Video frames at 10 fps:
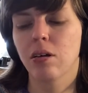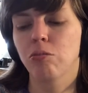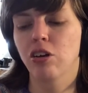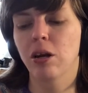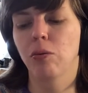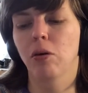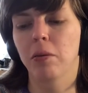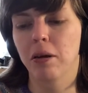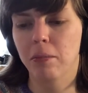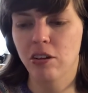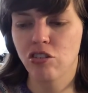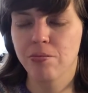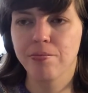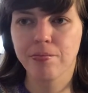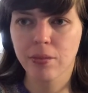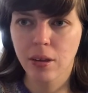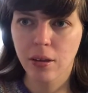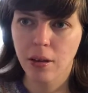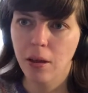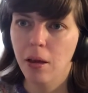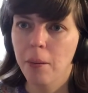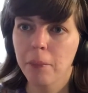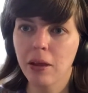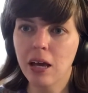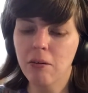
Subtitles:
trying to pull up an image. Playing